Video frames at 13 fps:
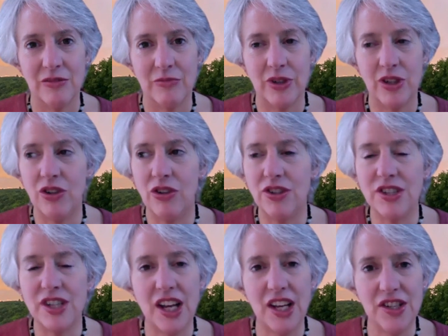But your
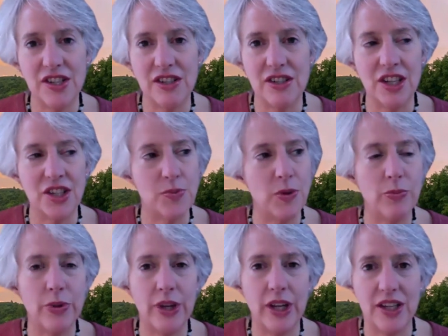attention has been
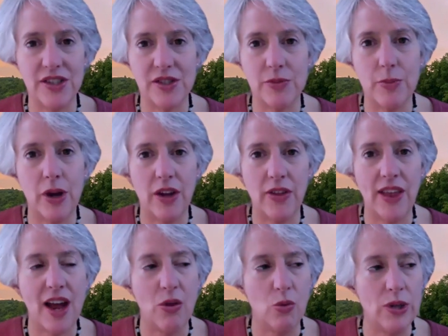placed upon
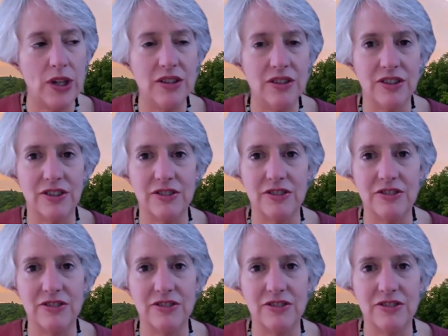that wheel.